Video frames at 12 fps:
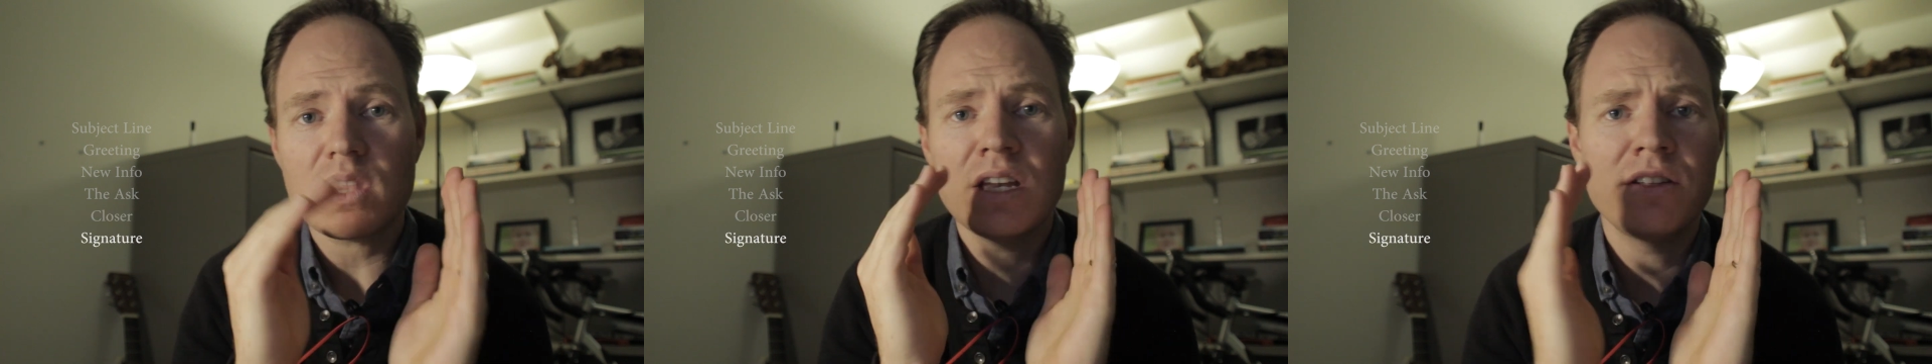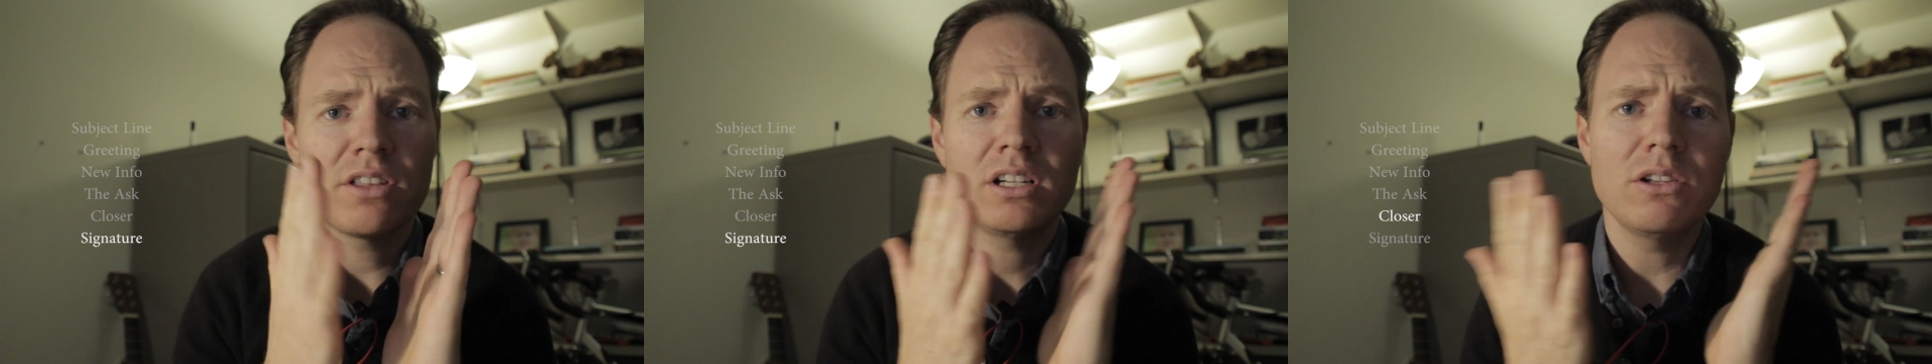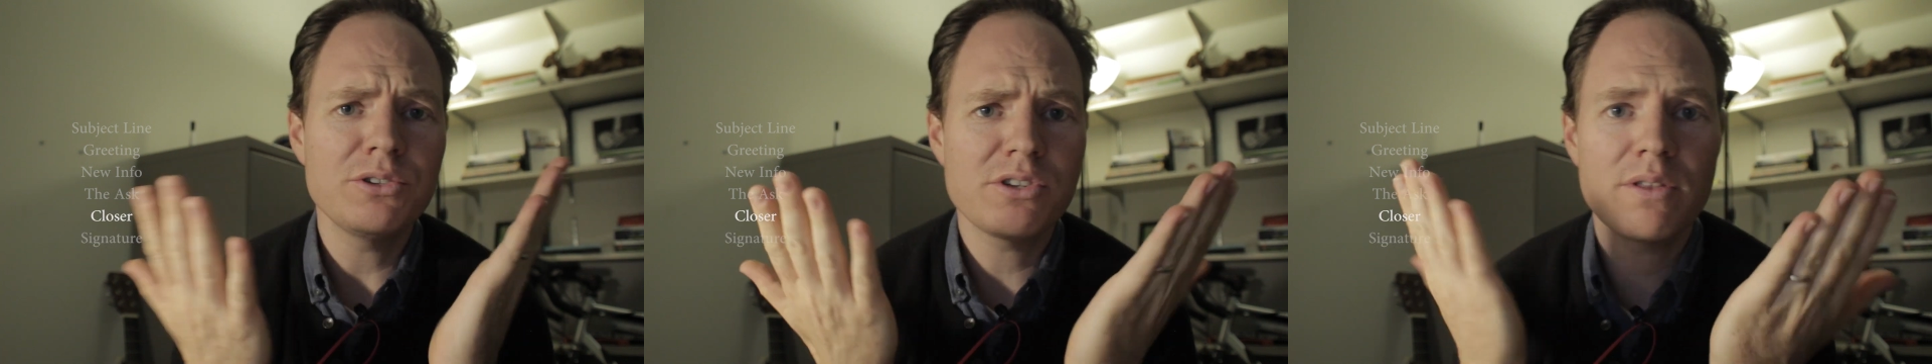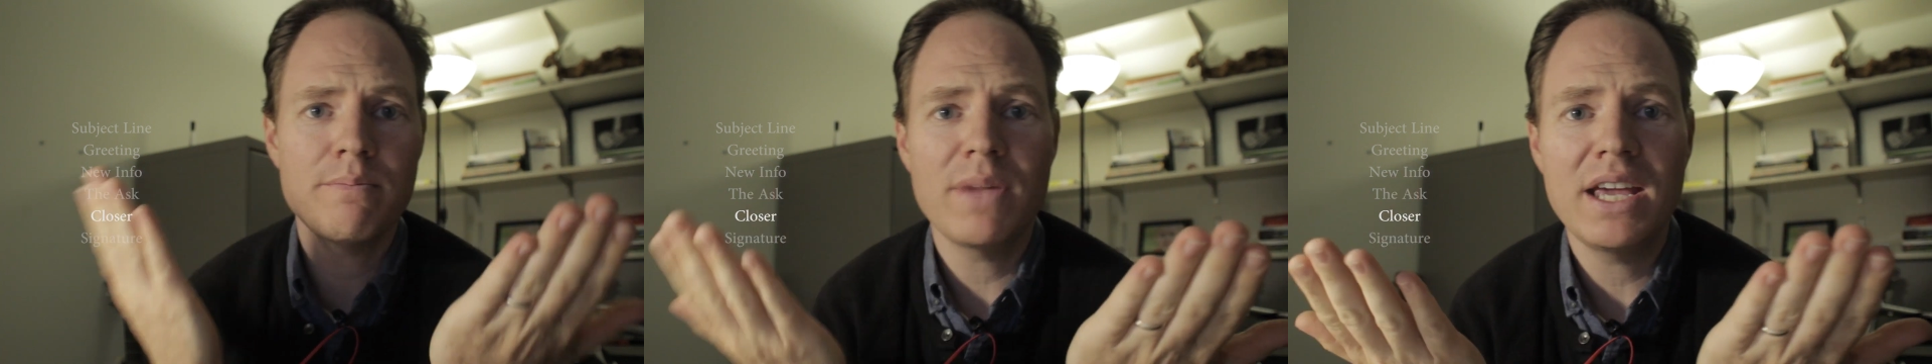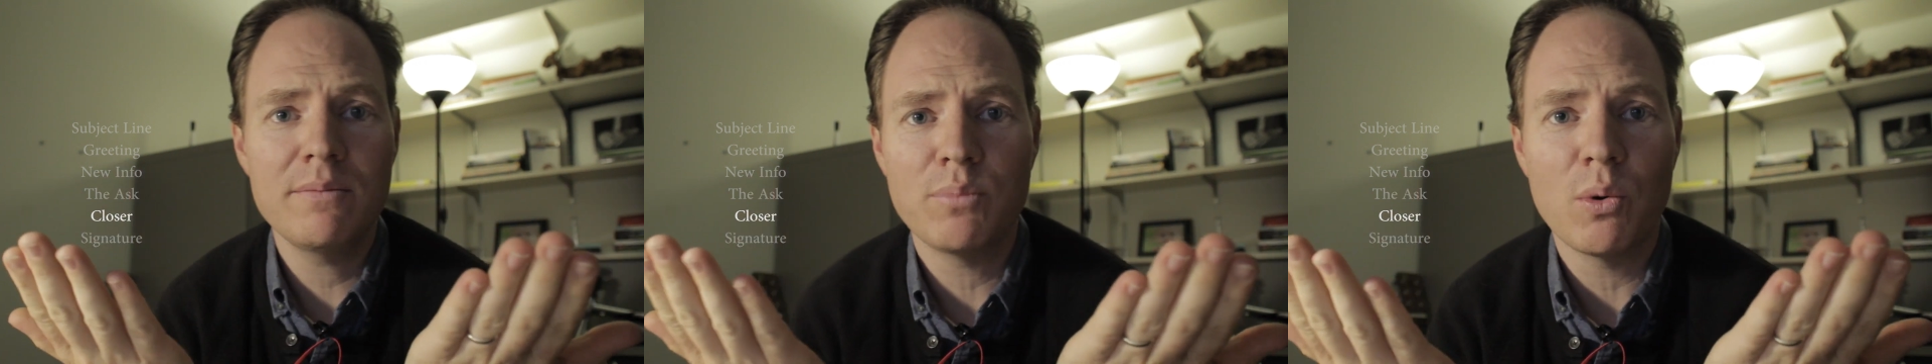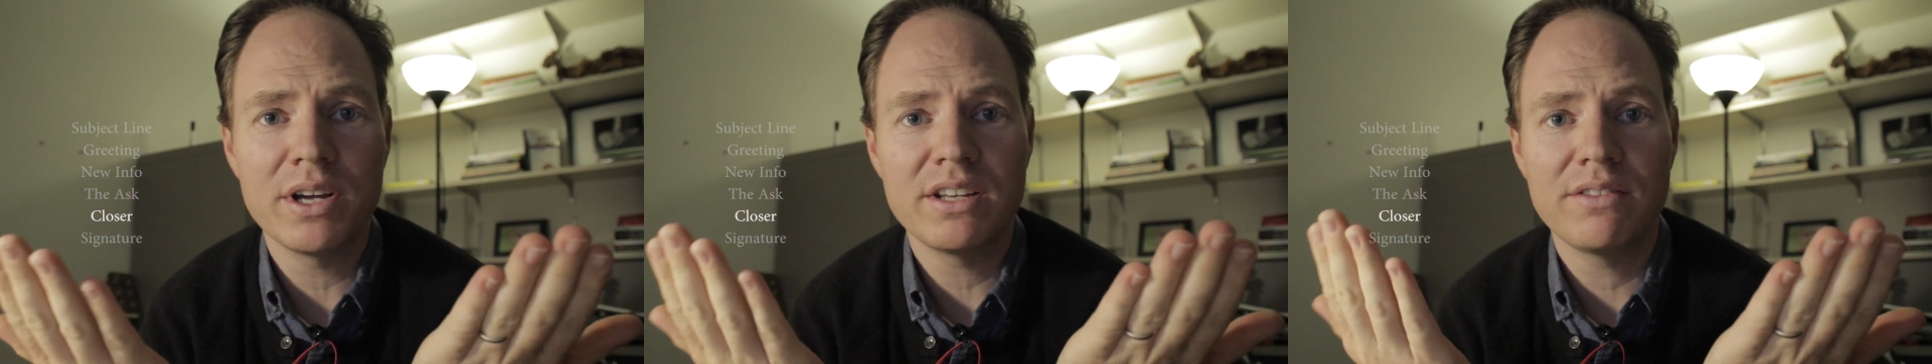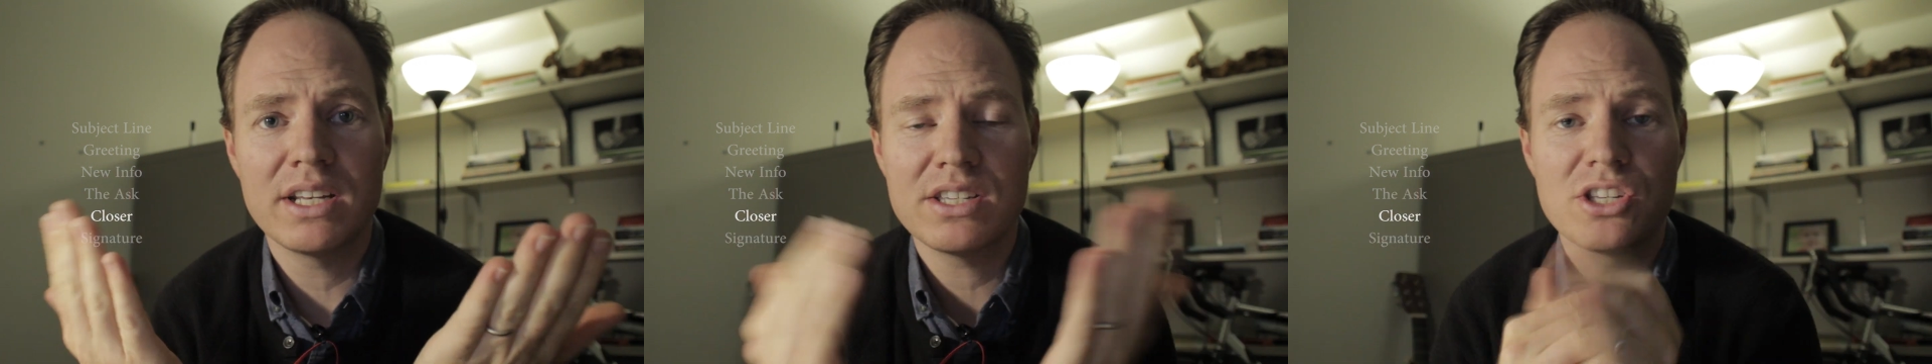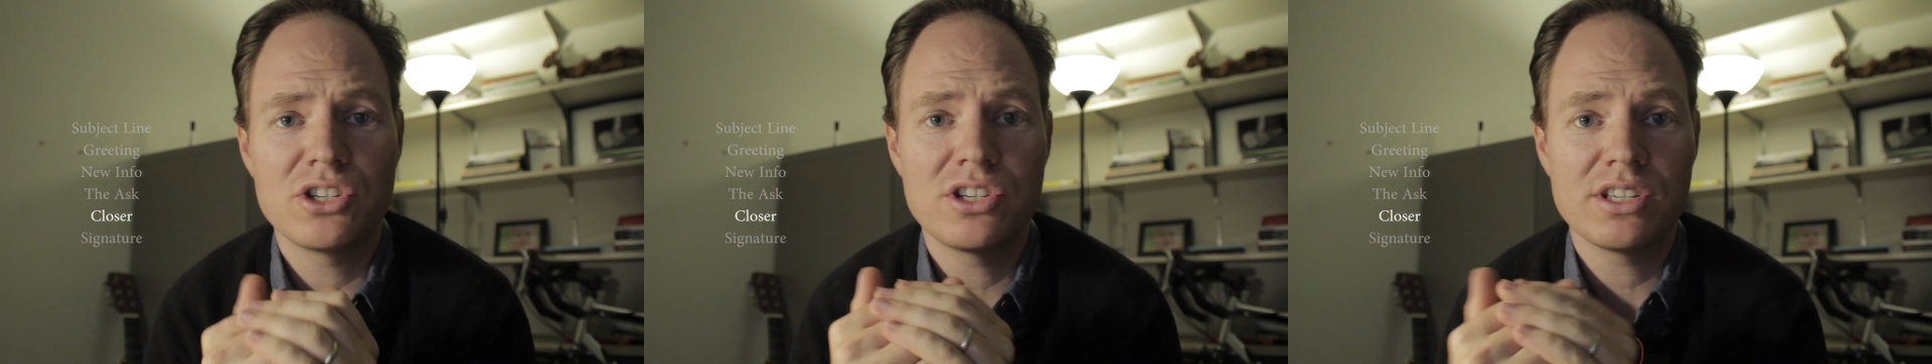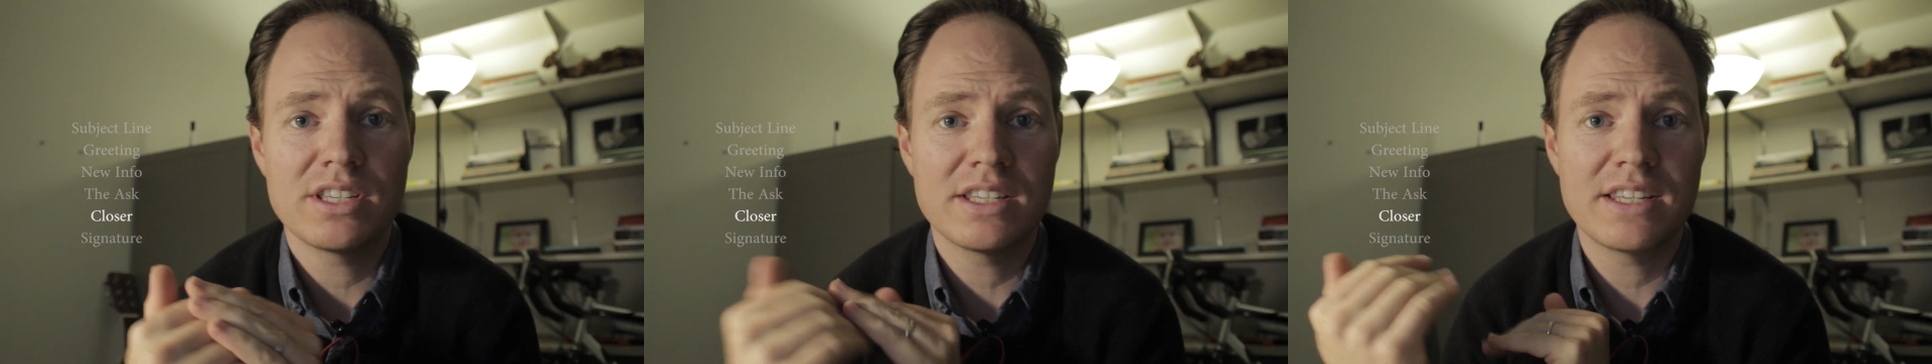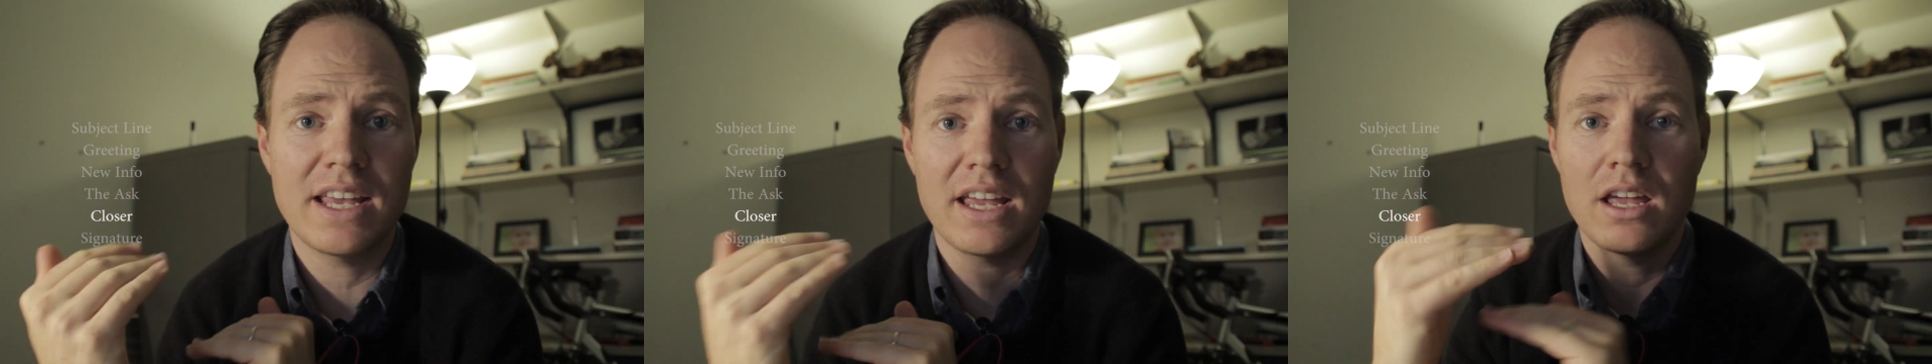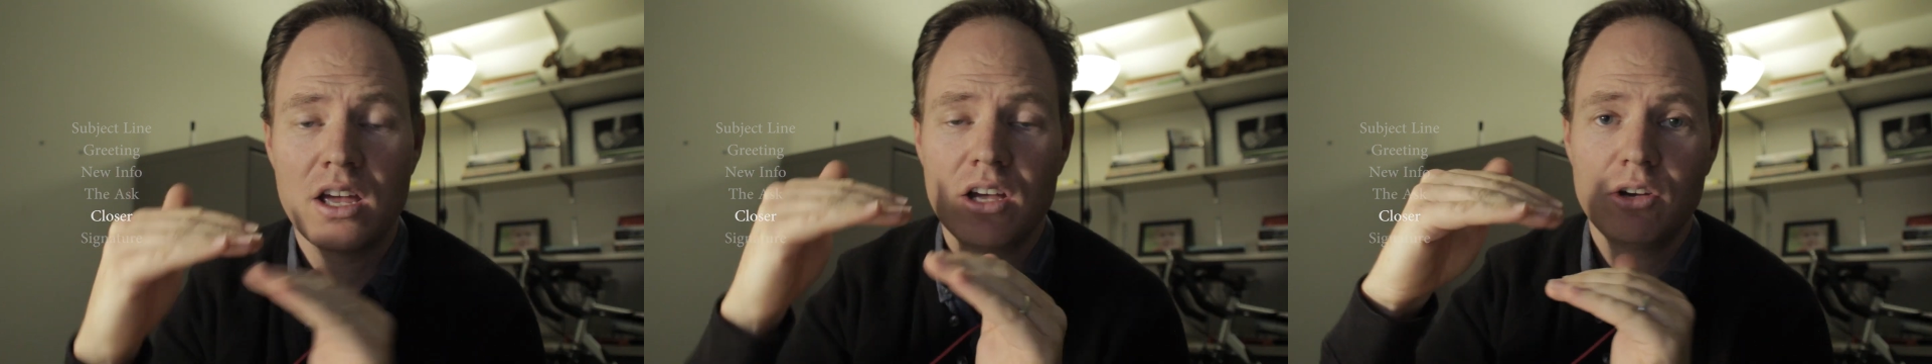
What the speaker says: Now the closer, the main point of it is just to say,